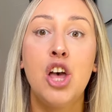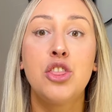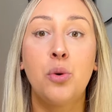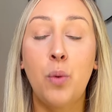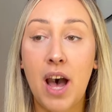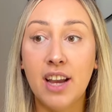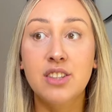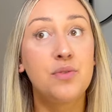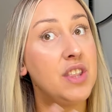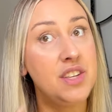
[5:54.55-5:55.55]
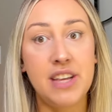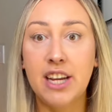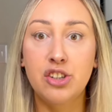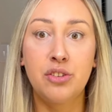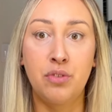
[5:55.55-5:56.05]
the works for this
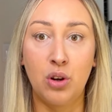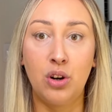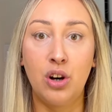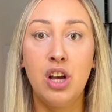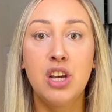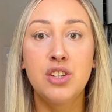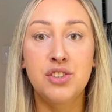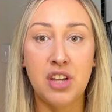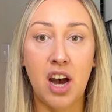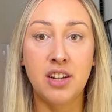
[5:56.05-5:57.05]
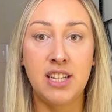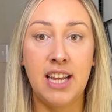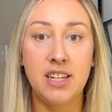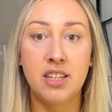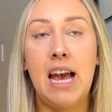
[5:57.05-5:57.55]
extra floor
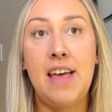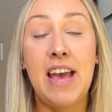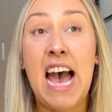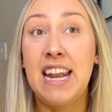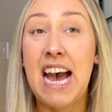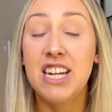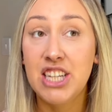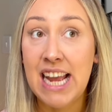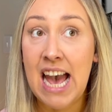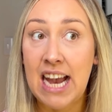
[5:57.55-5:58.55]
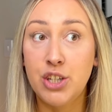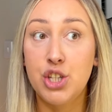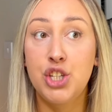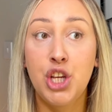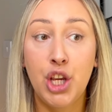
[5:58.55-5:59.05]
started and they had actually had
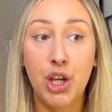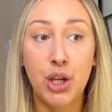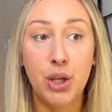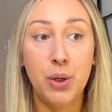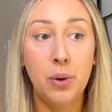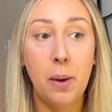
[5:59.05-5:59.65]
two